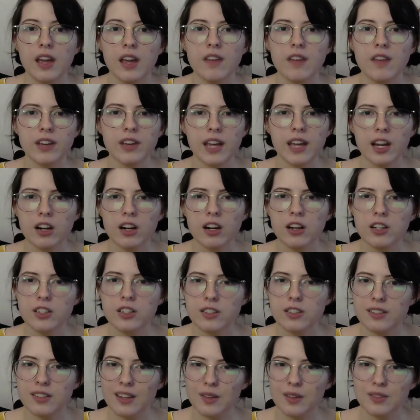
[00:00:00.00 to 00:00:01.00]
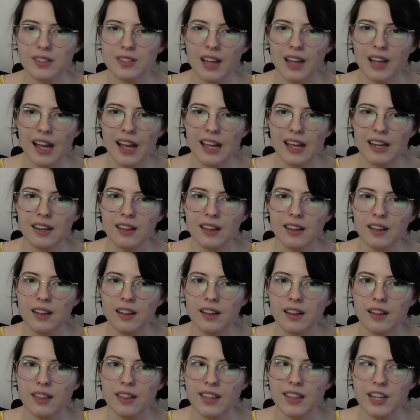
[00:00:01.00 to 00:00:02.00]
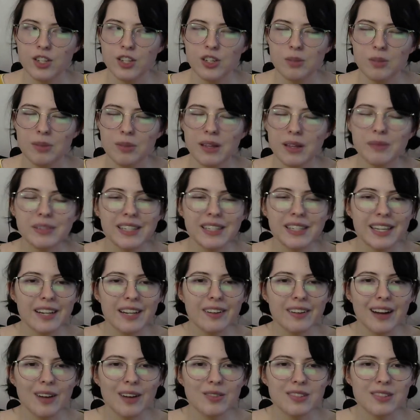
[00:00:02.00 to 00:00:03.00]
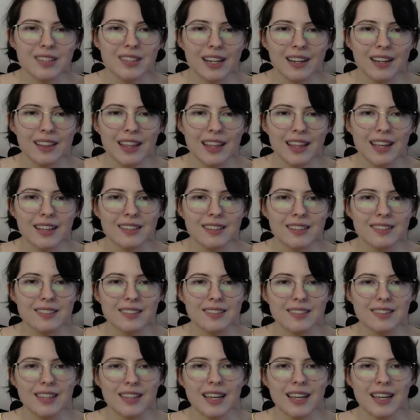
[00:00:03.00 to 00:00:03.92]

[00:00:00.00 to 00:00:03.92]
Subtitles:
If a character is outside, they should be able to hear outside things,